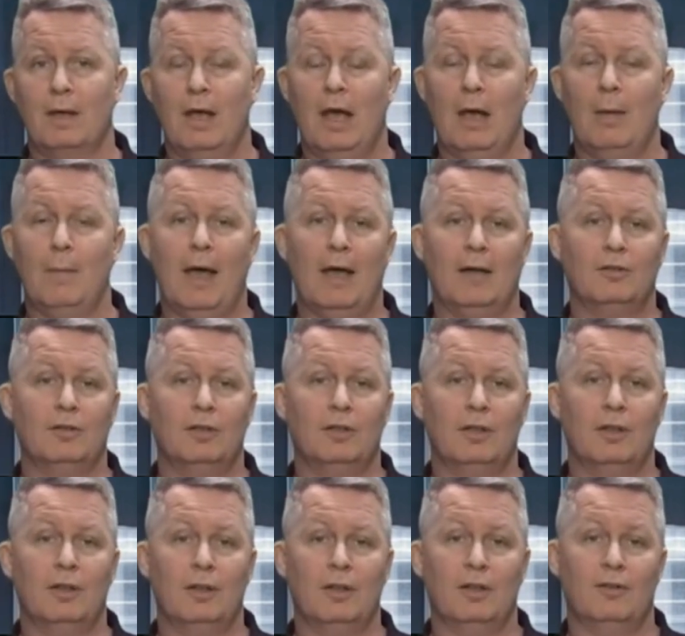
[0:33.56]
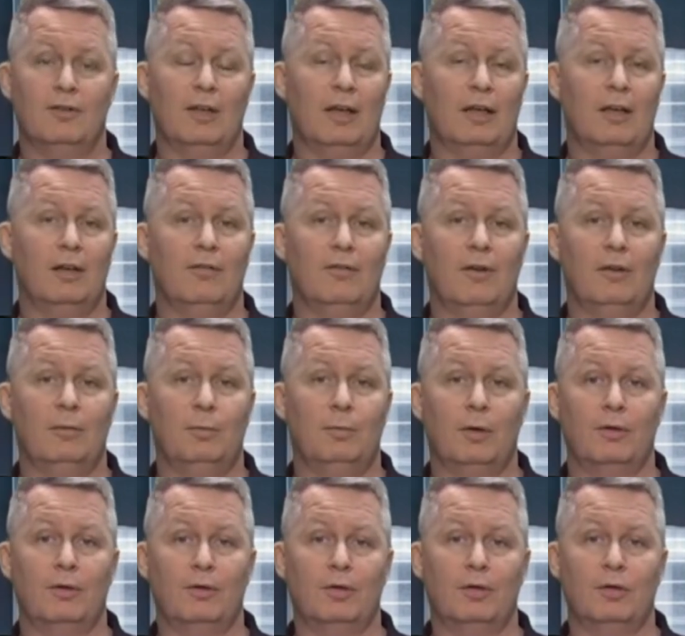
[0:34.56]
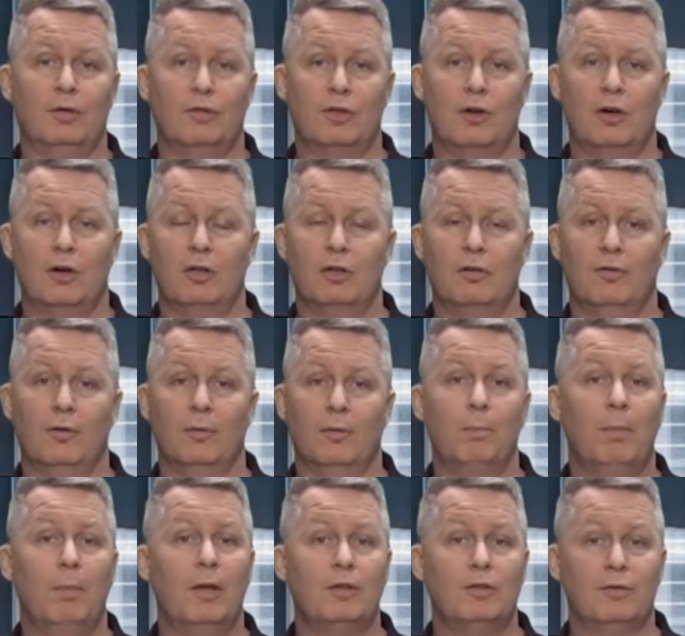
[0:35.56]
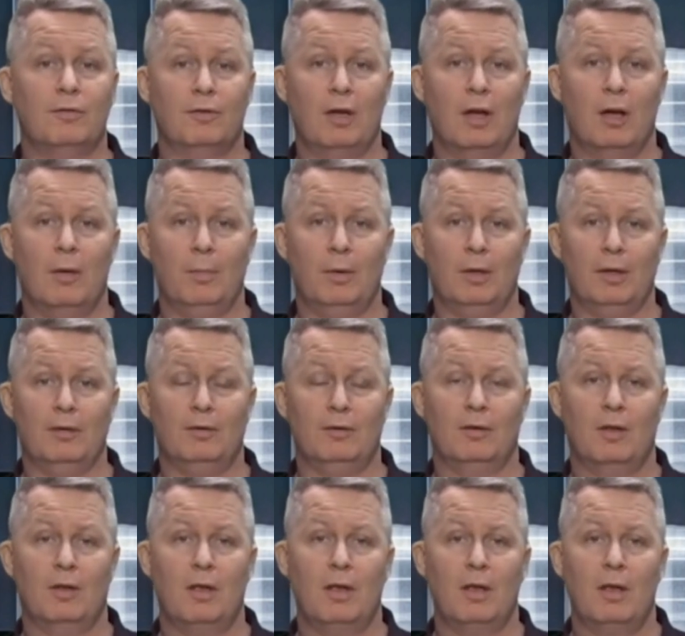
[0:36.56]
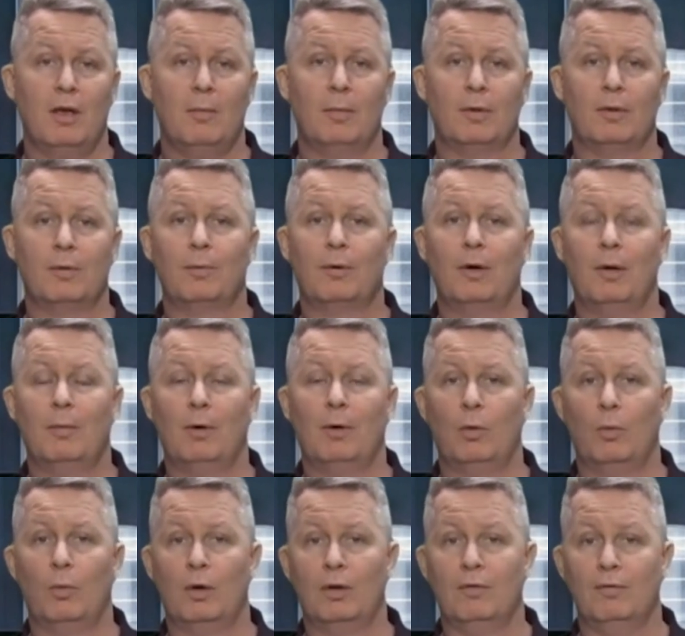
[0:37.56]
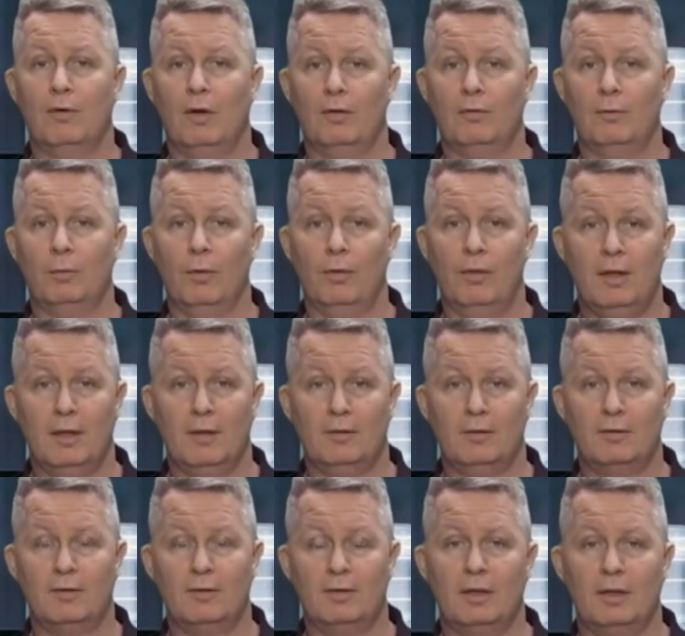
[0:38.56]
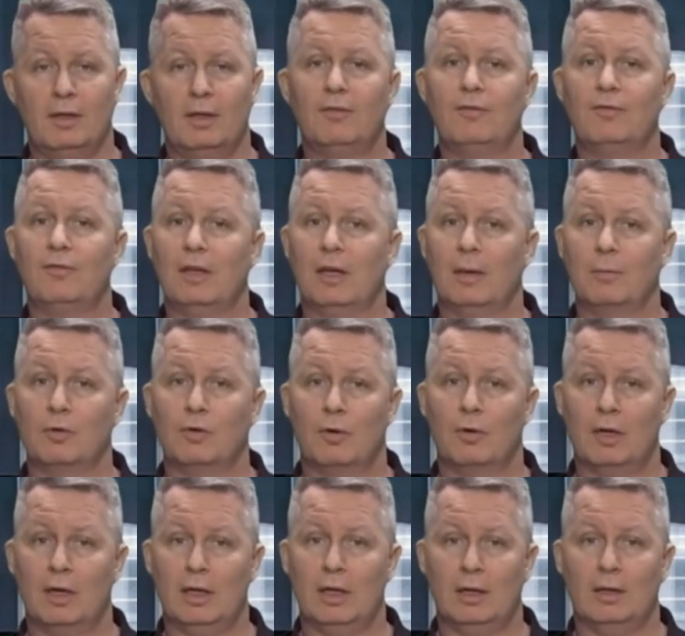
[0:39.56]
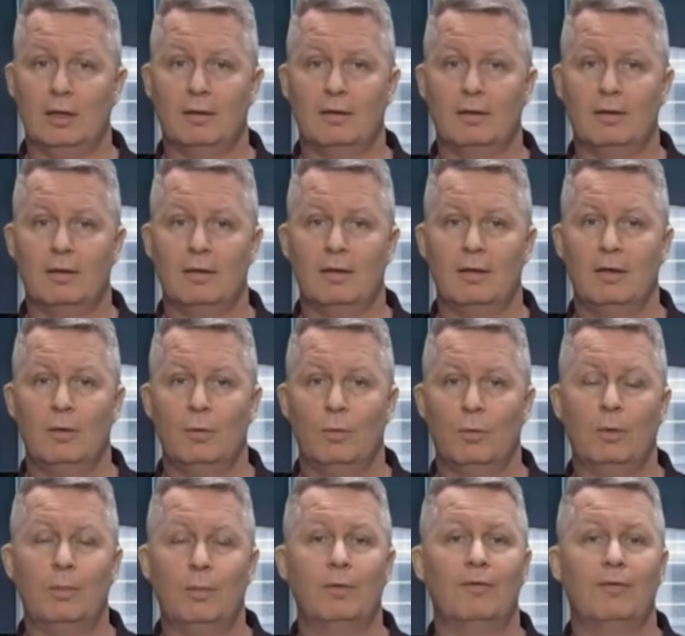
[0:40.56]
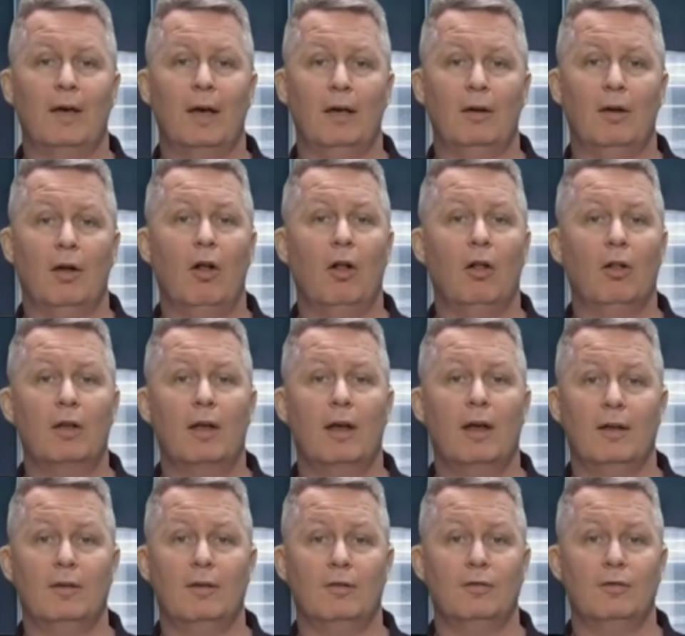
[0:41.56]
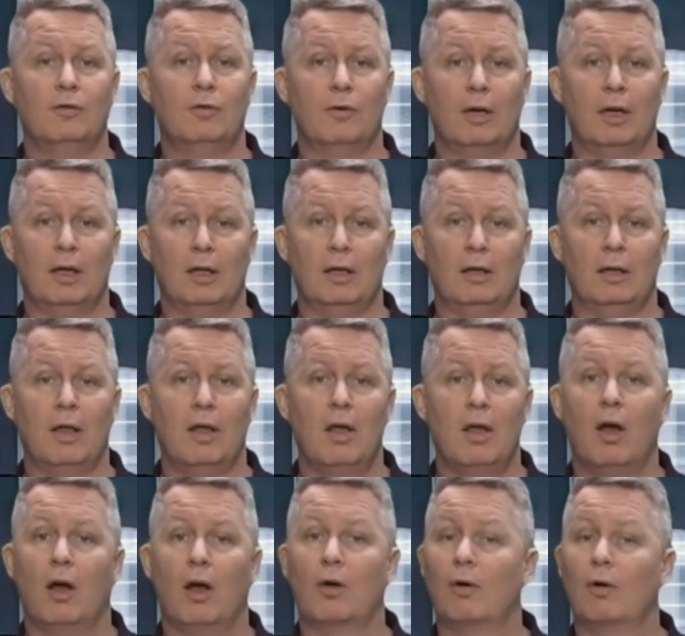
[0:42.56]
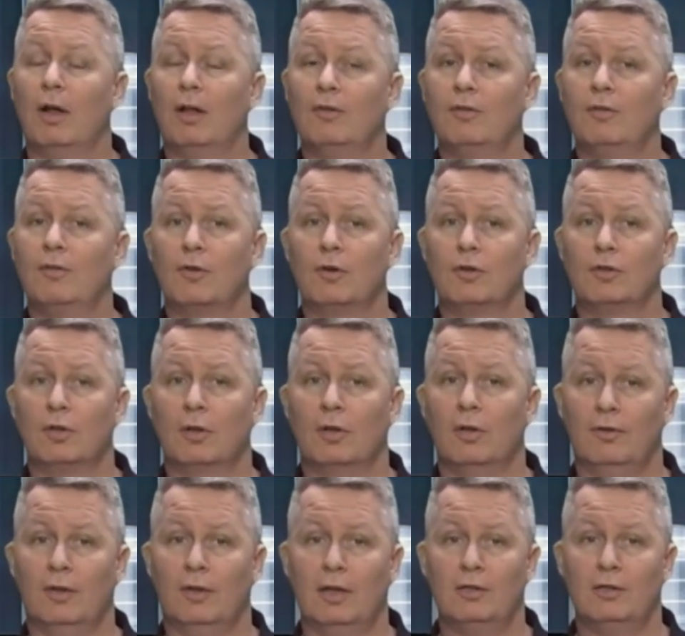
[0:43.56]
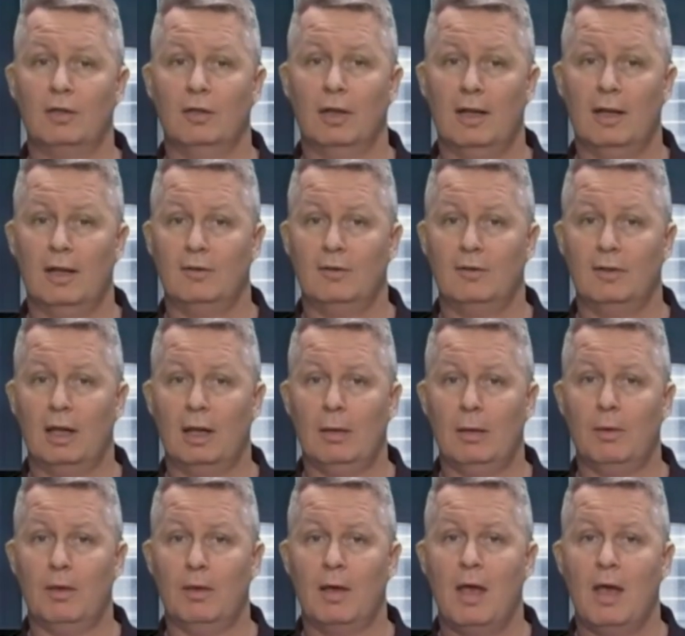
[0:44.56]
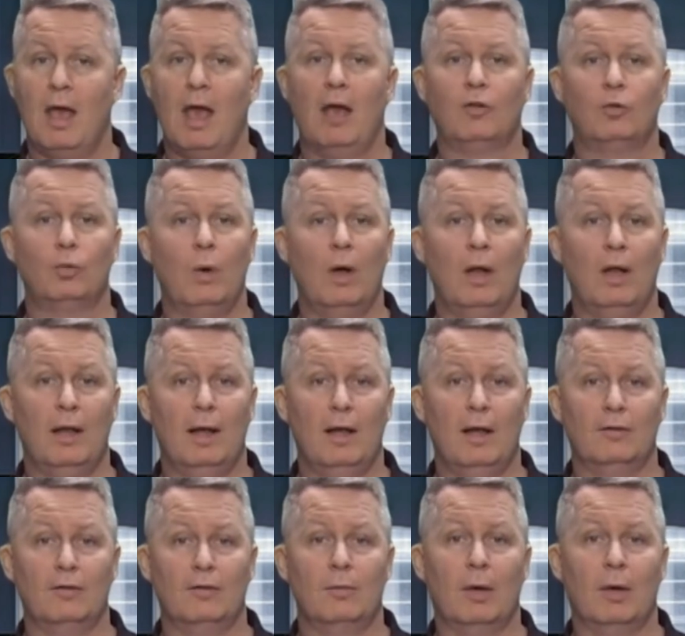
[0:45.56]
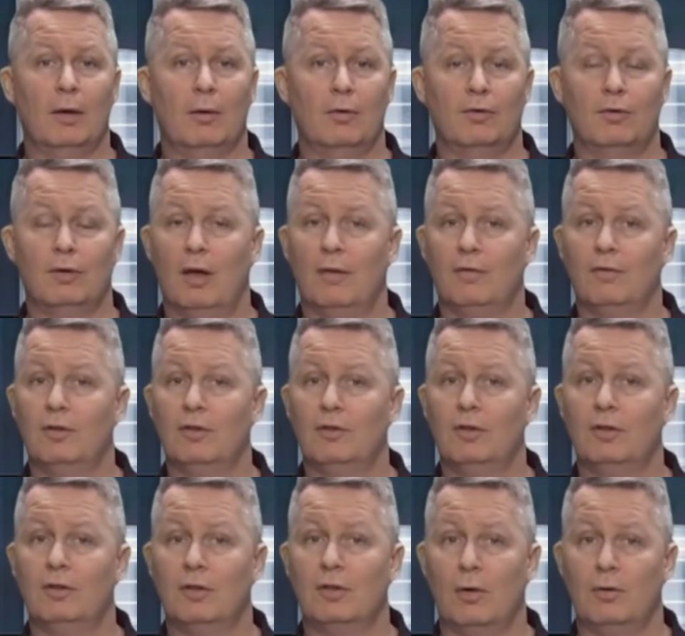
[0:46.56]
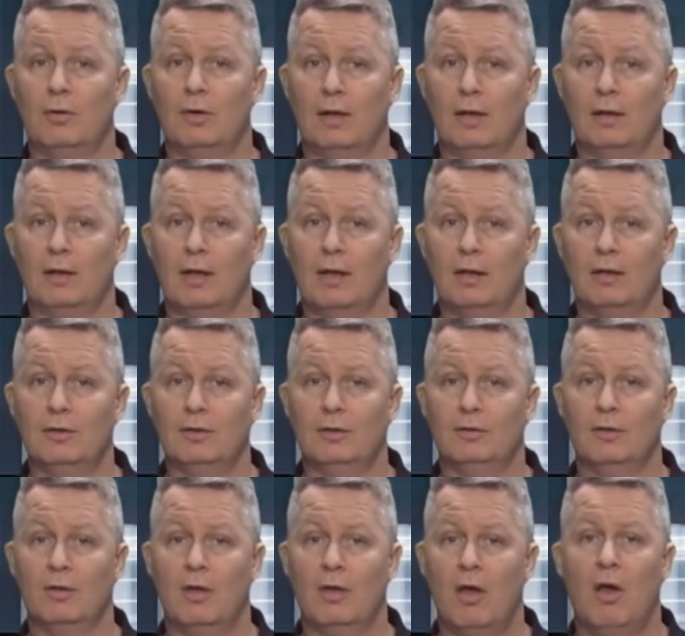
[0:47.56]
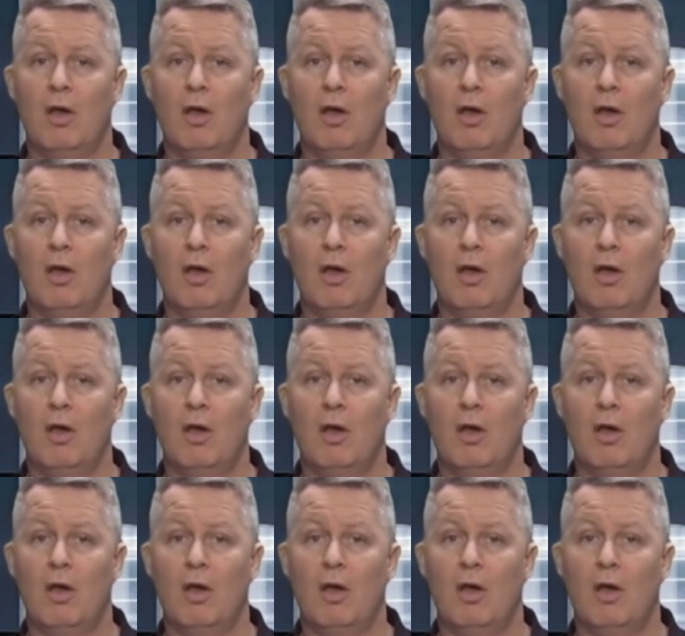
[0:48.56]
I'm actually the Executive Vice President in charge of a bunch of companies, but the primary one involved with this is VM training. We provide all kinds of training across the virtualization landscape, as well as Microsoft and Cisco technologies.